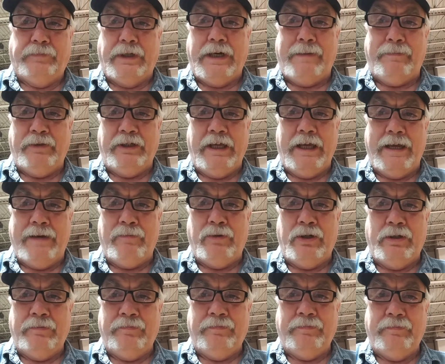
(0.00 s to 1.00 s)
prop the
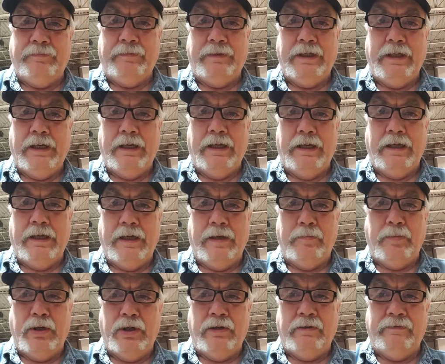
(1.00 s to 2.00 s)
camera
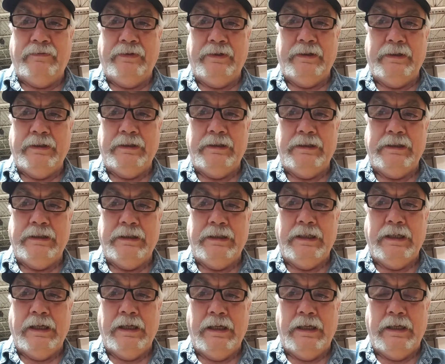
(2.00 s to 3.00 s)
above
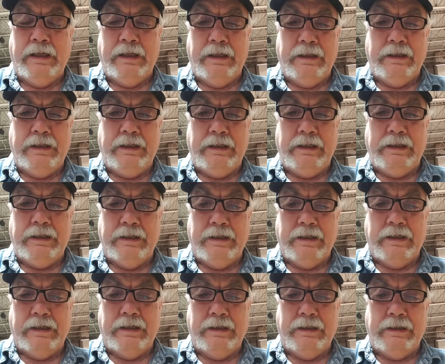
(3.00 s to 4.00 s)

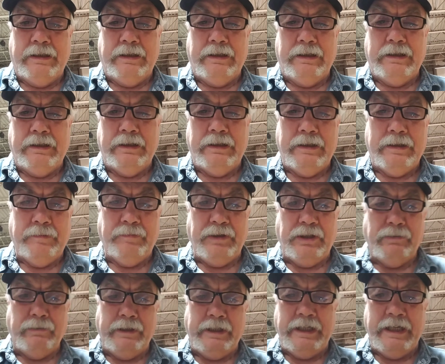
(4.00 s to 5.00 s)
the
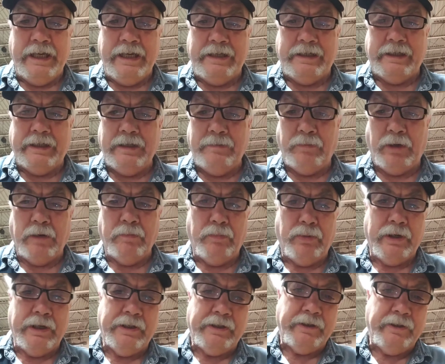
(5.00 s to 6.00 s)
between the AC
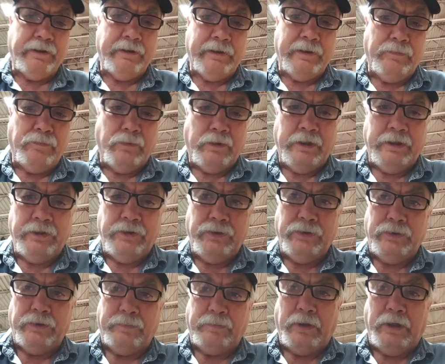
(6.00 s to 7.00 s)
compressor and 1 and
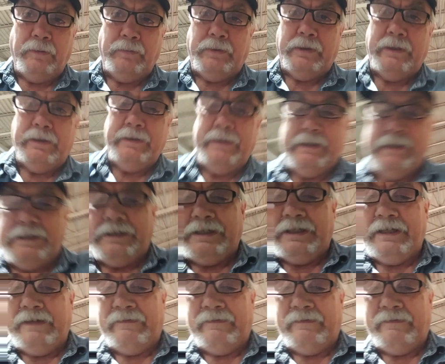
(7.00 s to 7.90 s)
2 spark plugs and see